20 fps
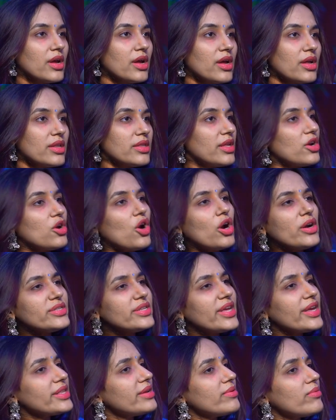They're not
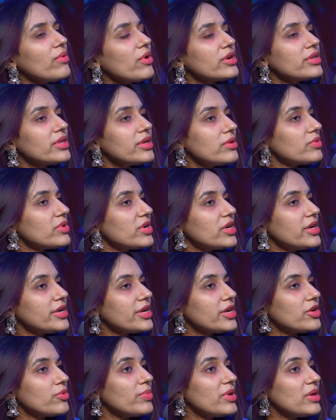saying they want the
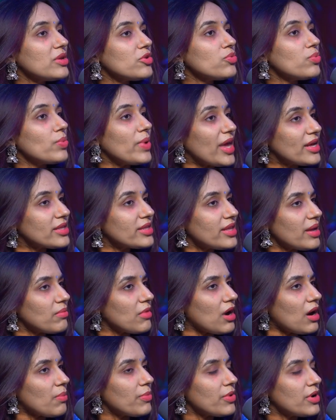utility to be to wake them
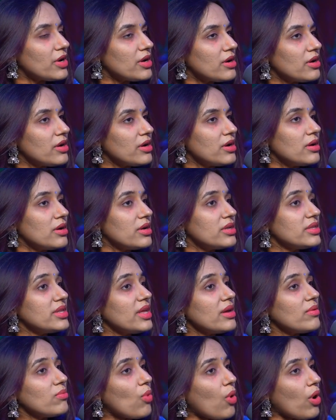up,
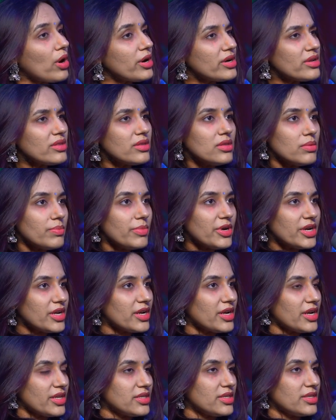They want the
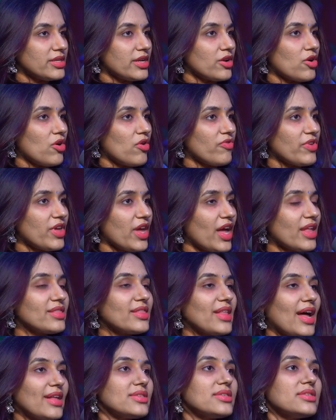bitterness in their coffee, and
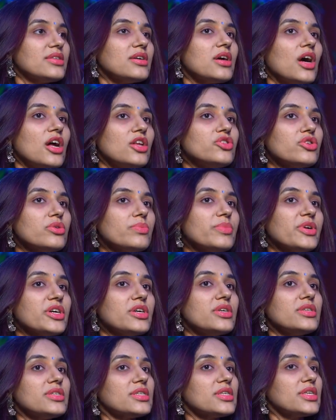that's the culture,
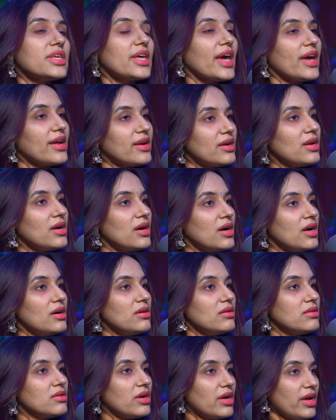because Kerala
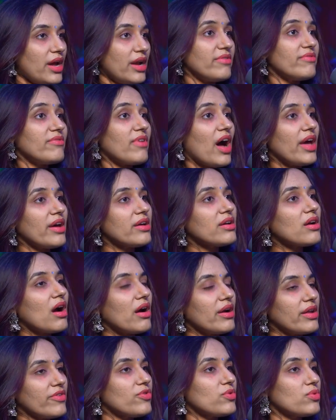and
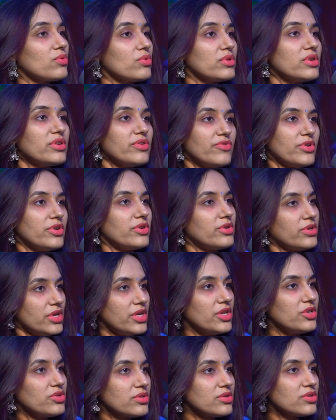Wayanad, if you know the different
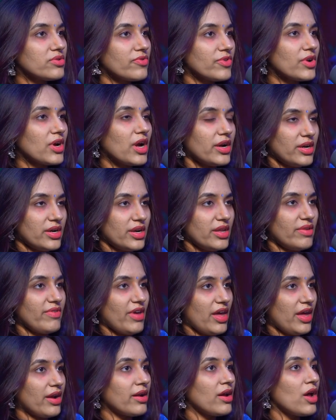regions of the country
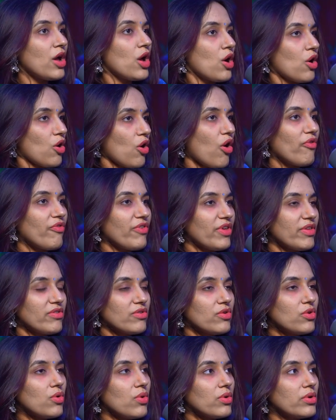where coffee is
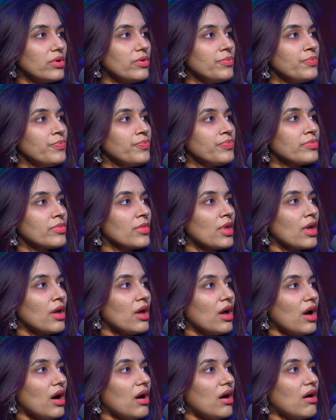grown,
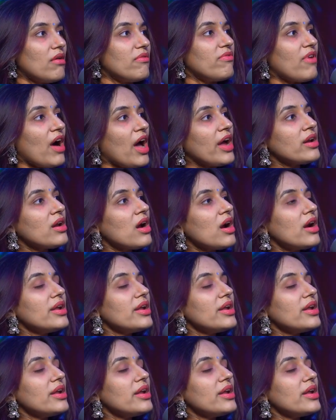Wayanad